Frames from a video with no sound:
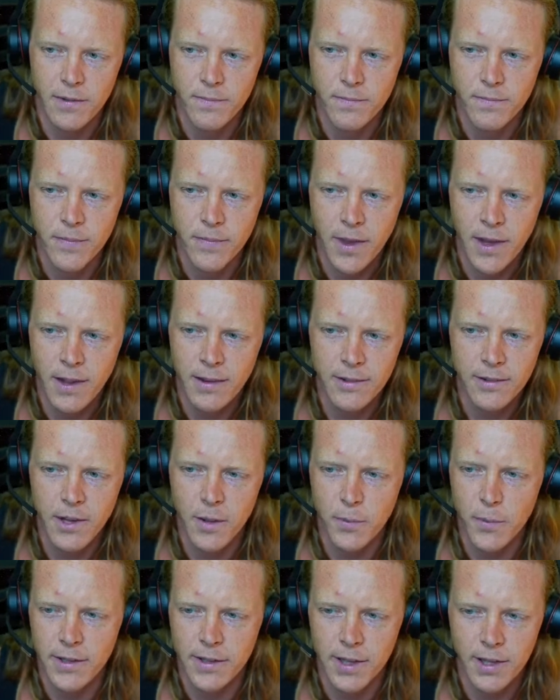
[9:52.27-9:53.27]
It's
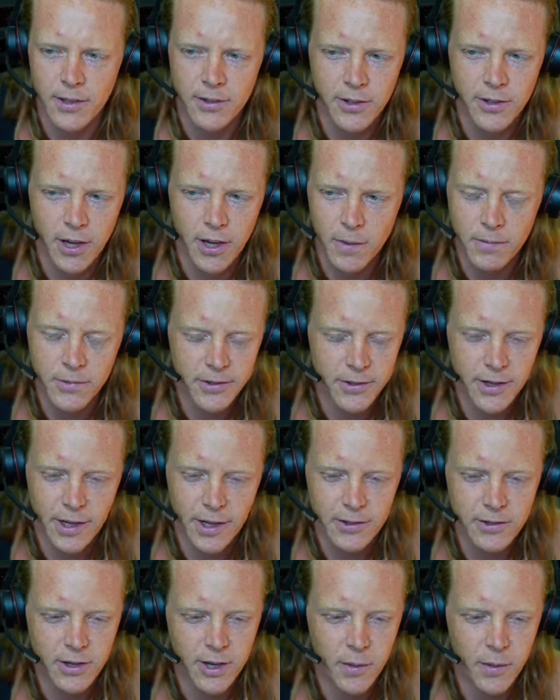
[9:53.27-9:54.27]
not my day job, it's a
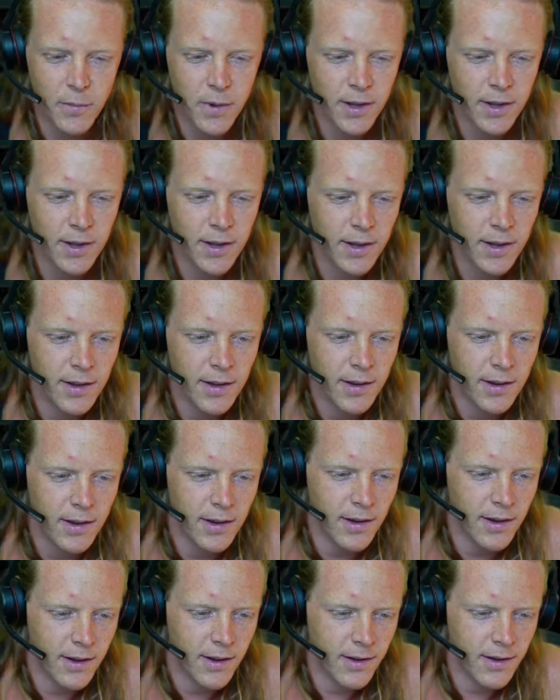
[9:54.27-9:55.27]
night job.
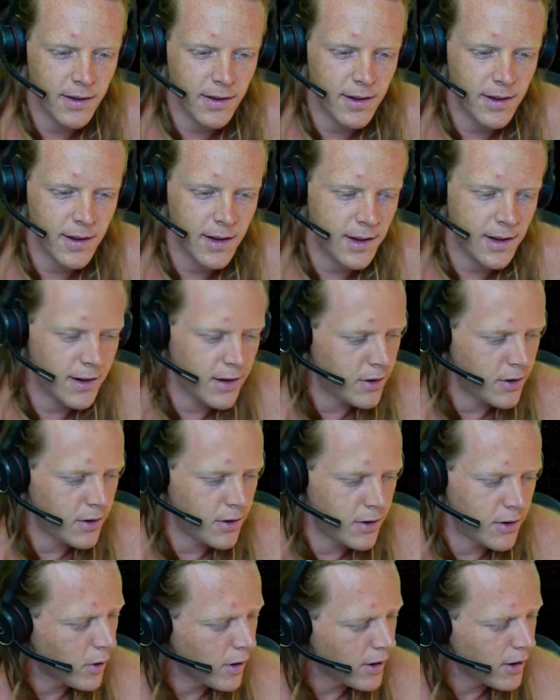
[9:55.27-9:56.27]
And
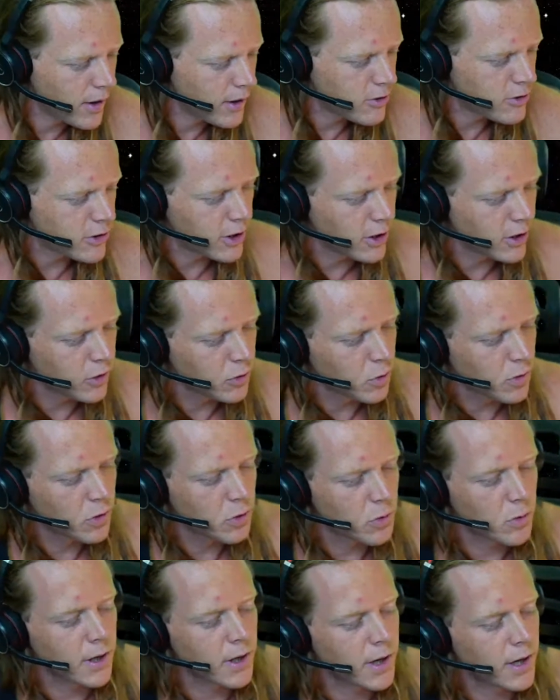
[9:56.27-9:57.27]
one of the engineers
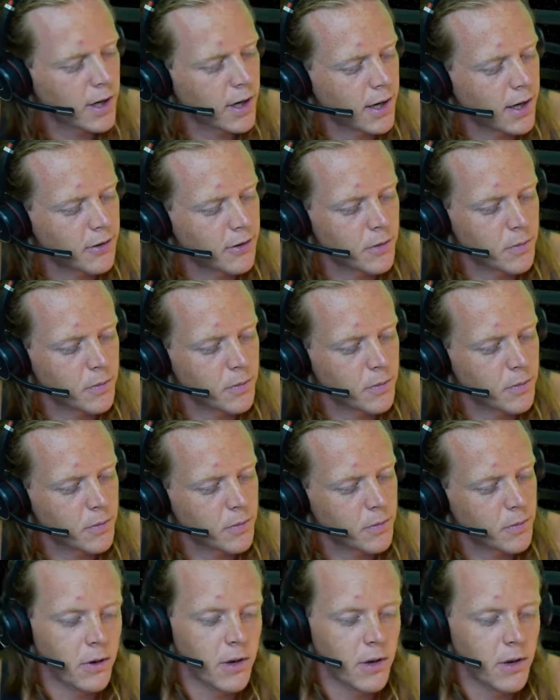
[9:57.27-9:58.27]
was working on some
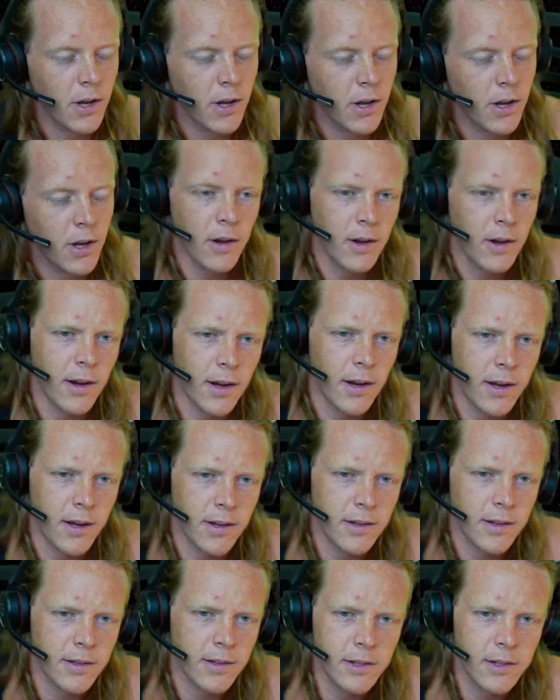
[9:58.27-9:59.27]
code.
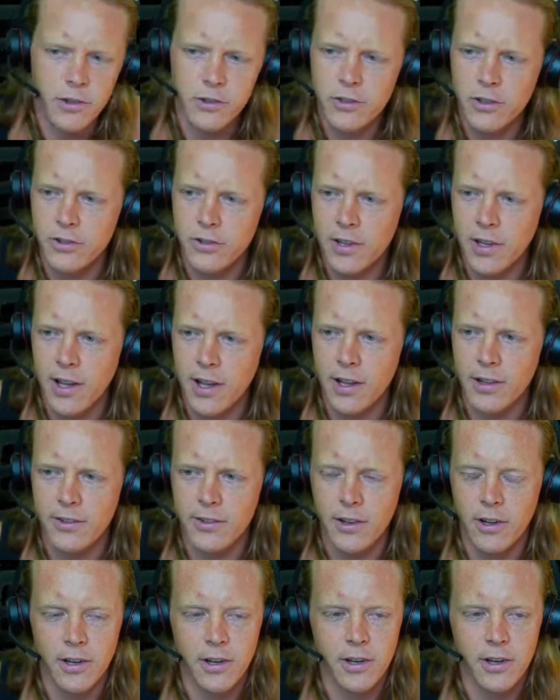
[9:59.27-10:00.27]
Just in case
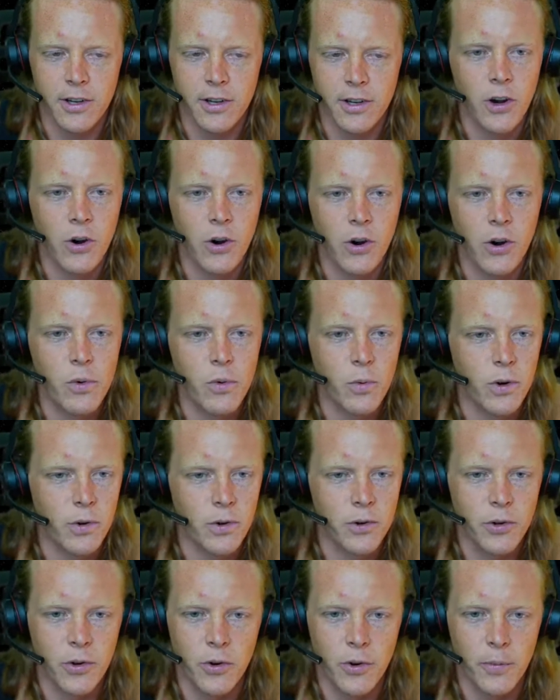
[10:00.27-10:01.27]
y'all didn't know,
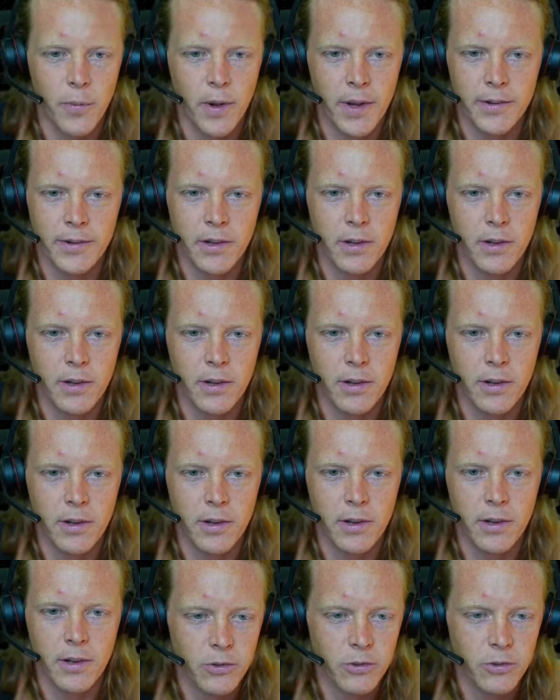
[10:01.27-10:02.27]
we're doing
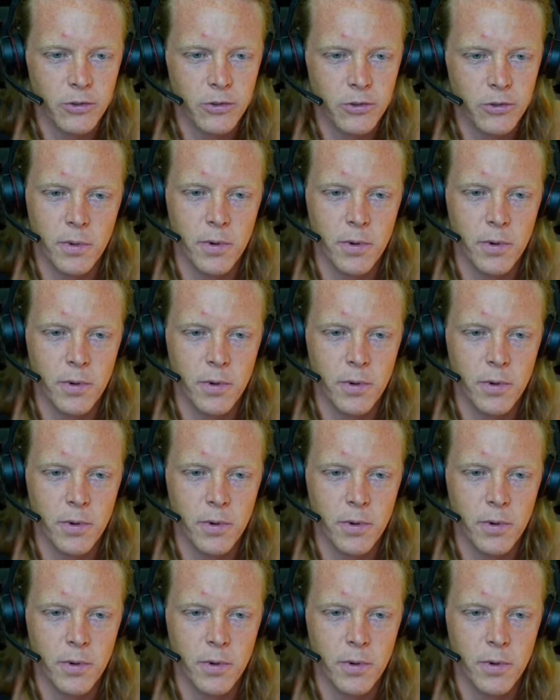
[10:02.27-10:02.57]
basically super